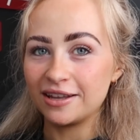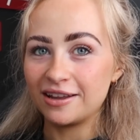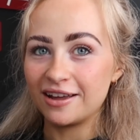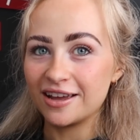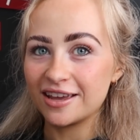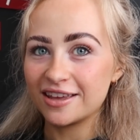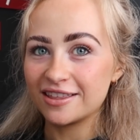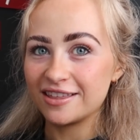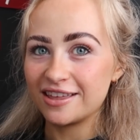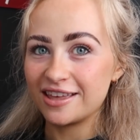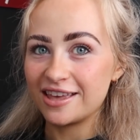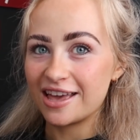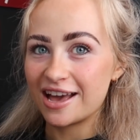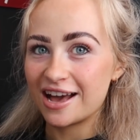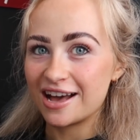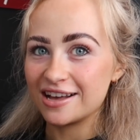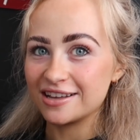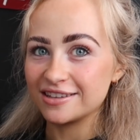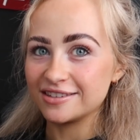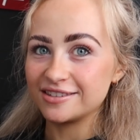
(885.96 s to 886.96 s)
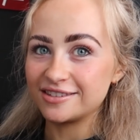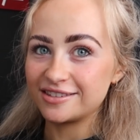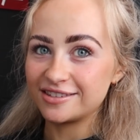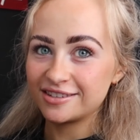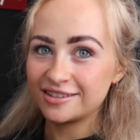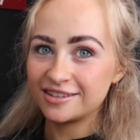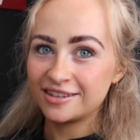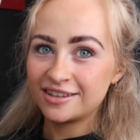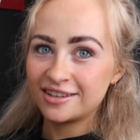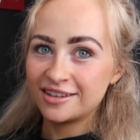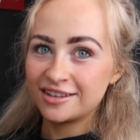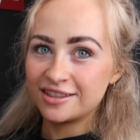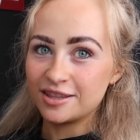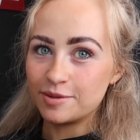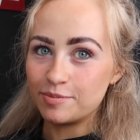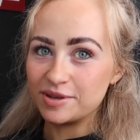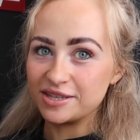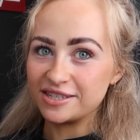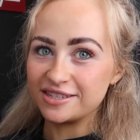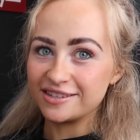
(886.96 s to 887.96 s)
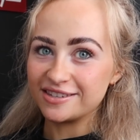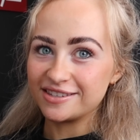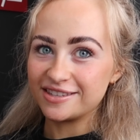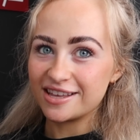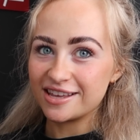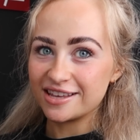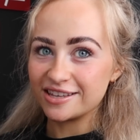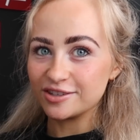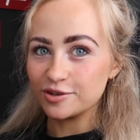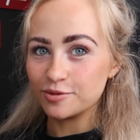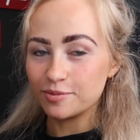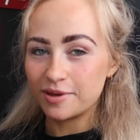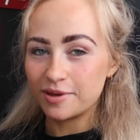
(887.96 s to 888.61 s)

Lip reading: like that he has the business things up